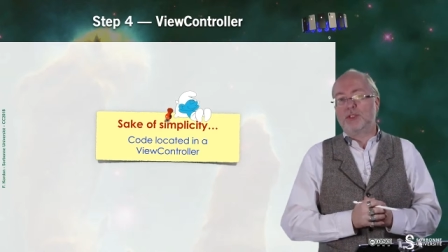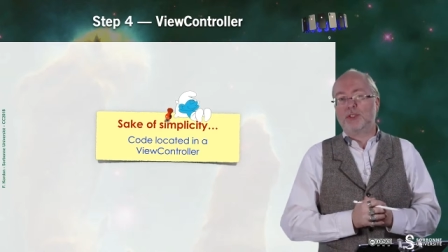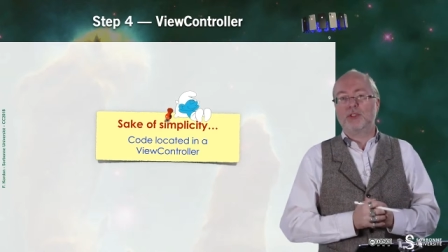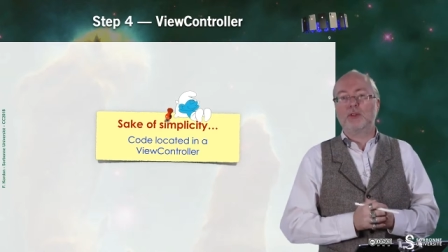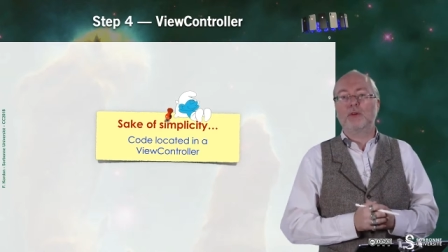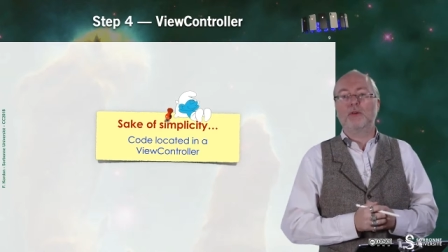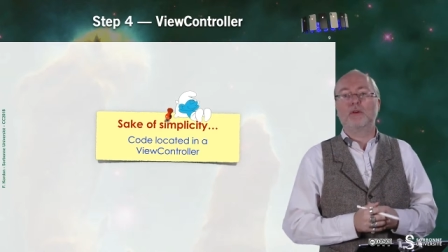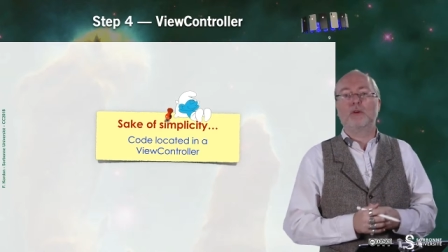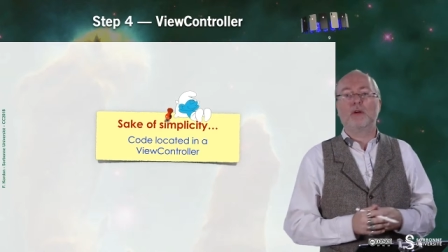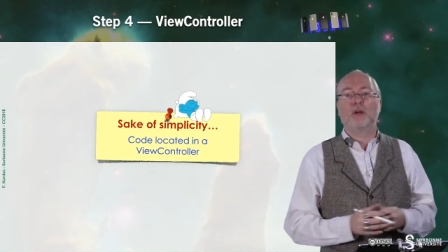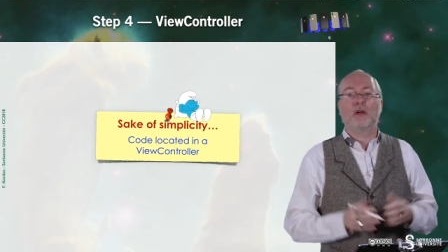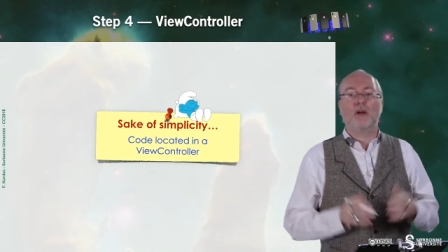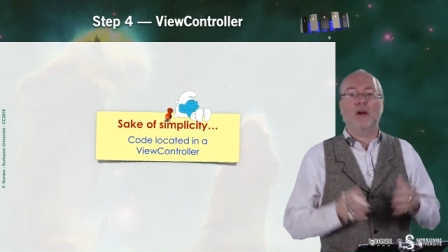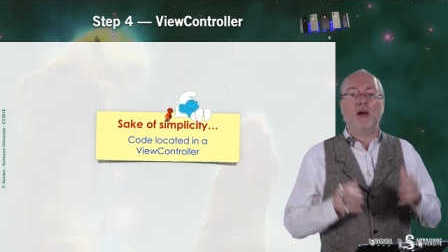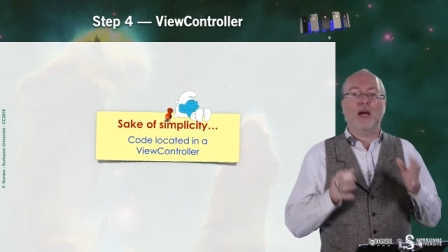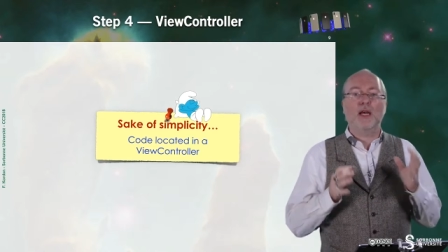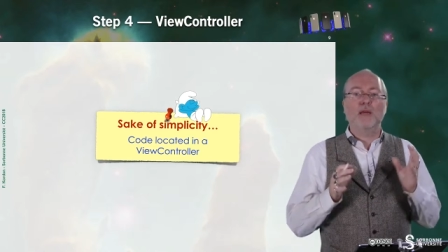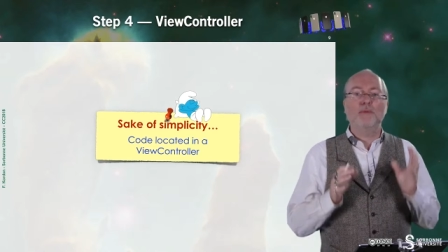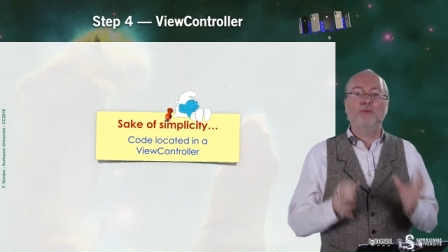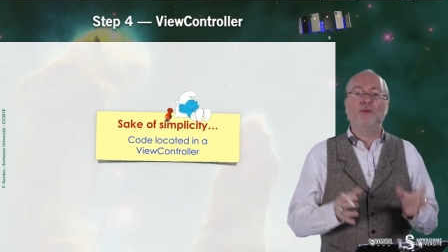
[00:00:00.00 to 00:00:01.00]
So uh,
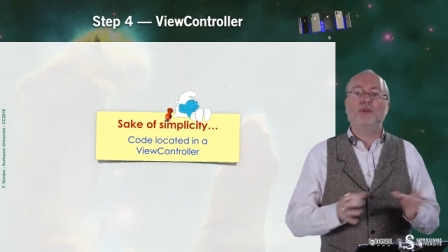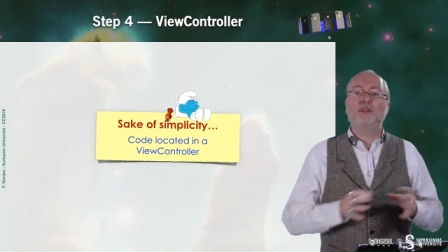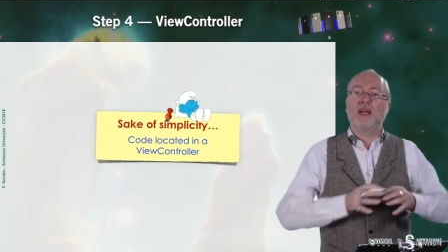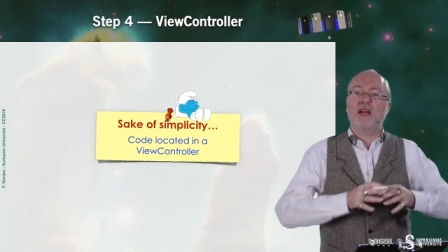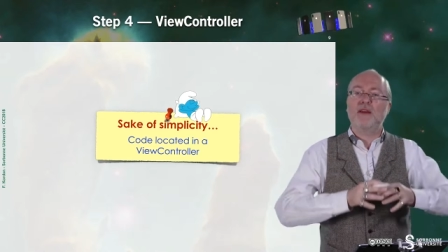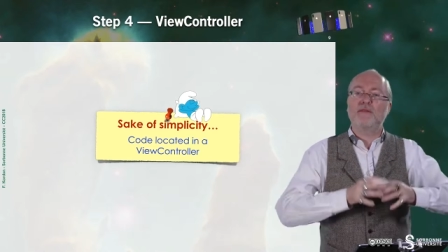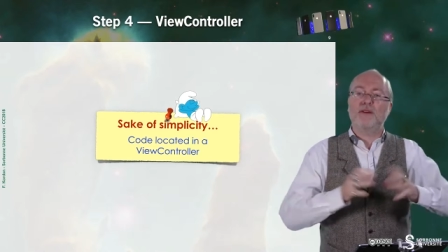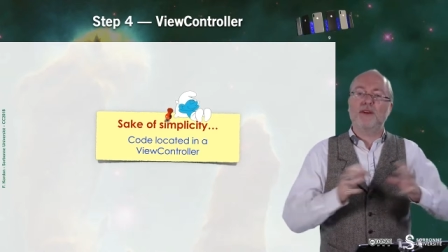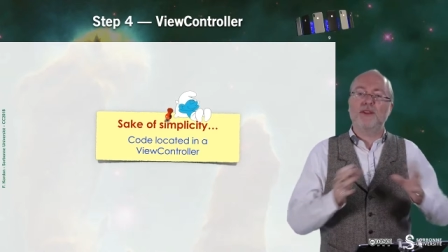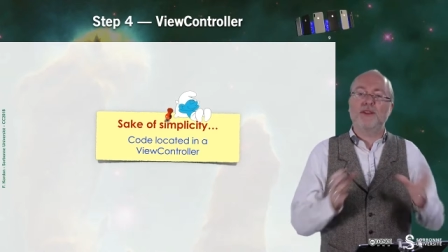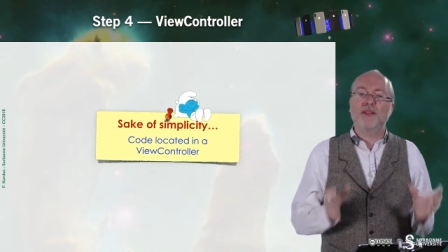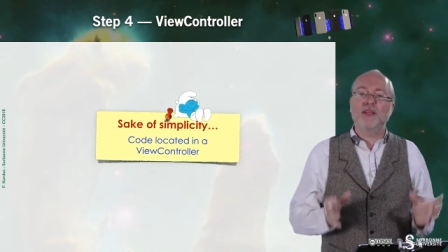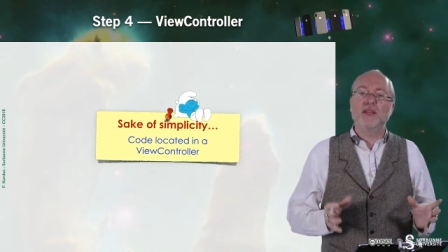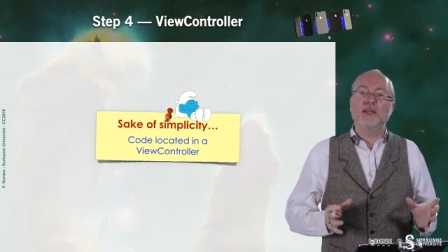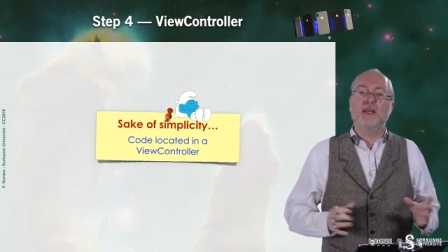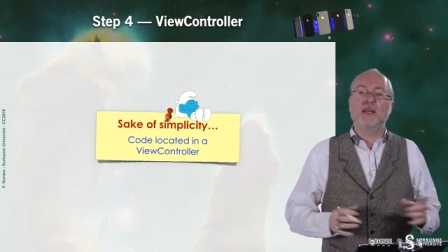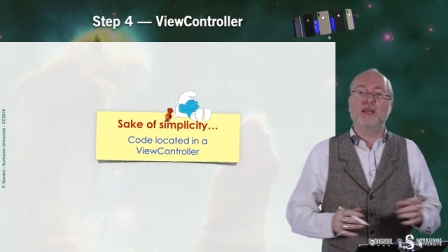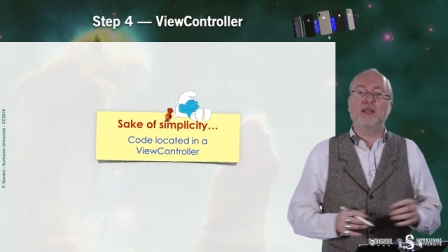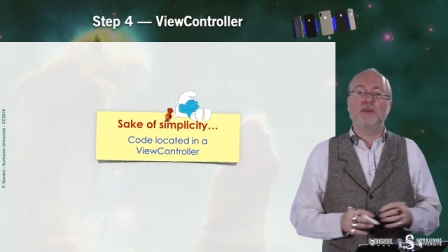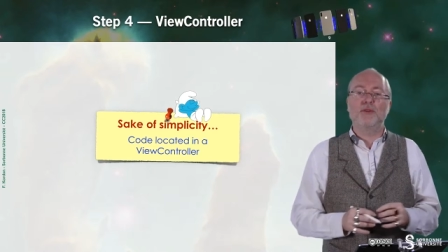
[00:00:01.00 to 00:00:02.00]
I put
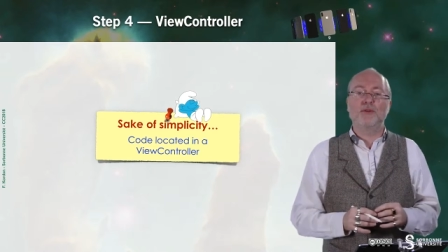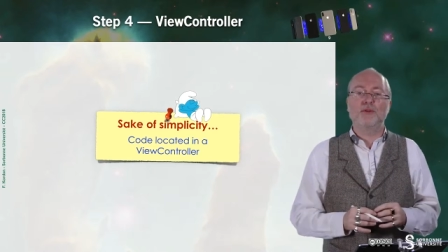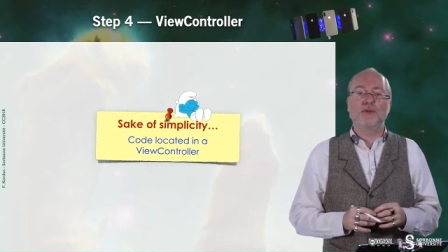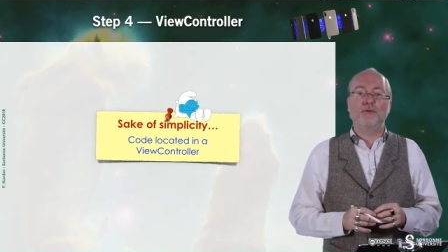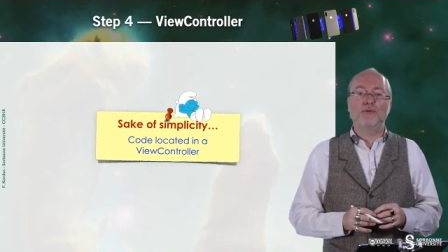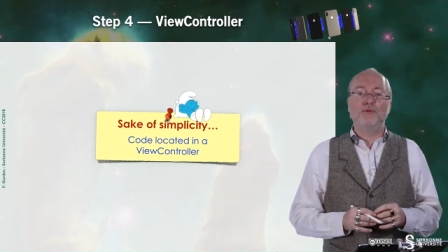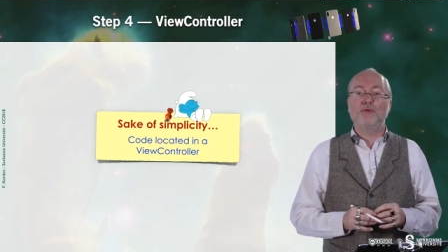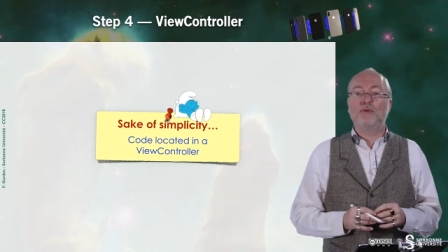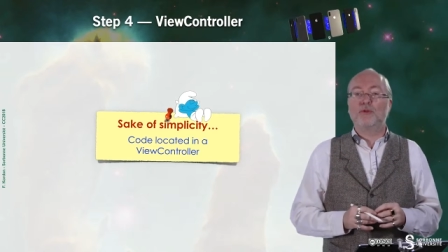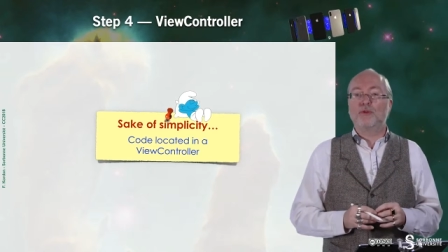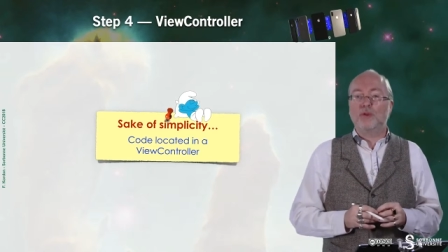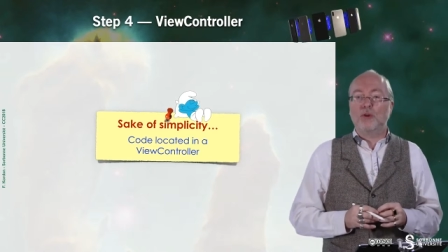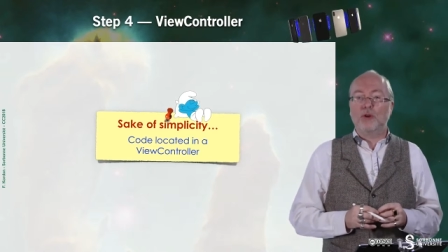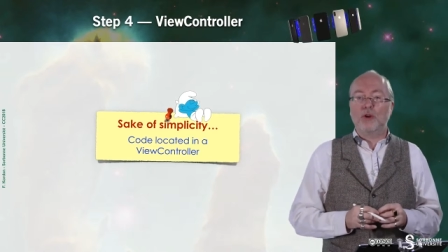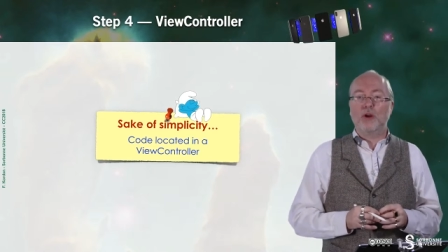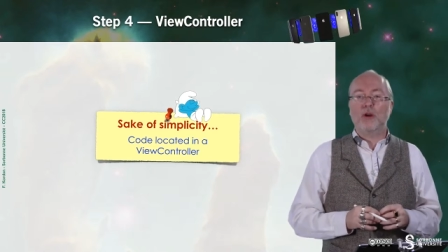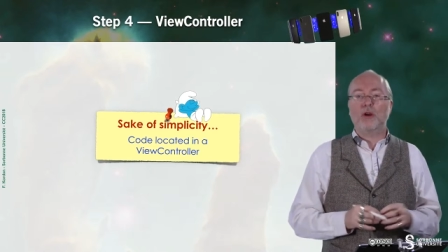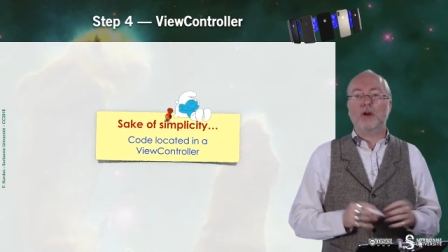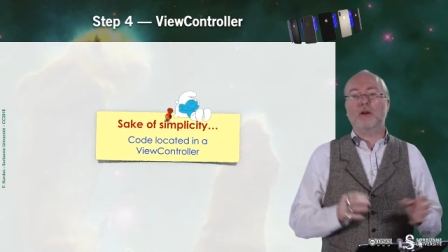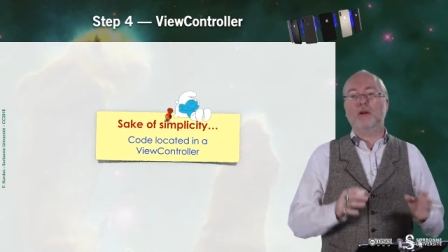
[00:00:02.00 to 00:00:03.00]
everything in the view
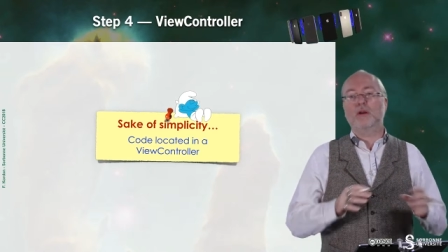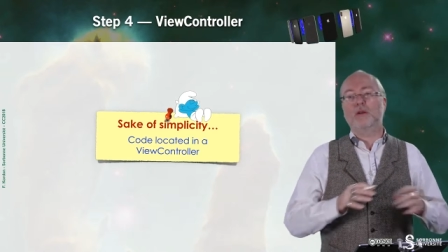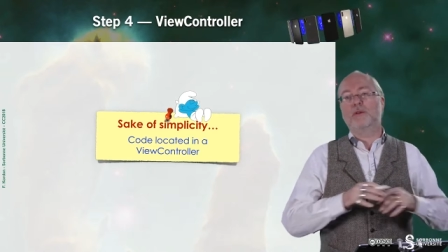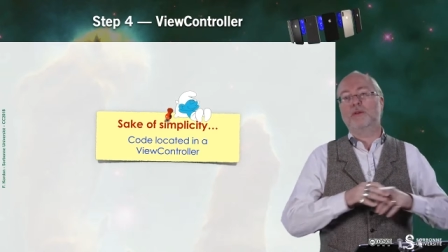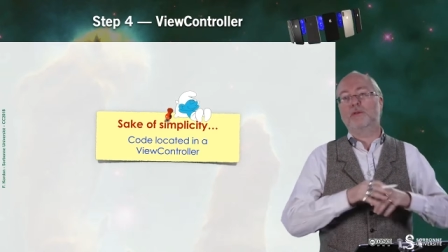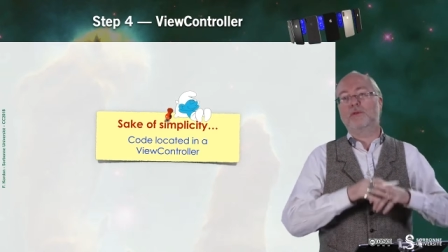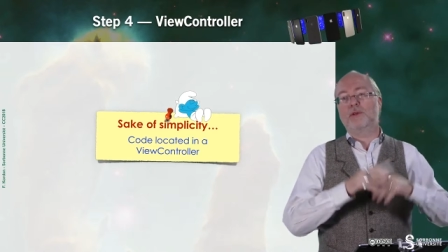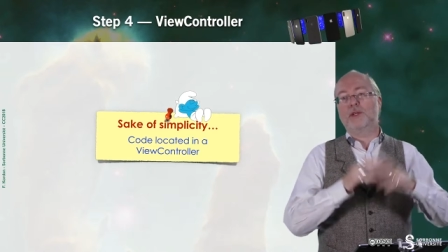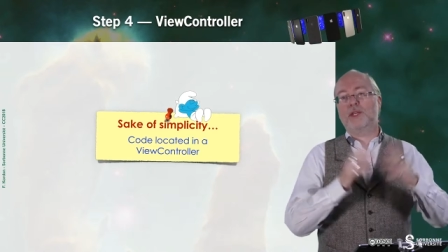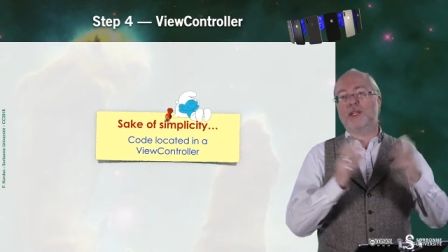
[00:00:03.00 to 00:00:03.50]
controller, uh,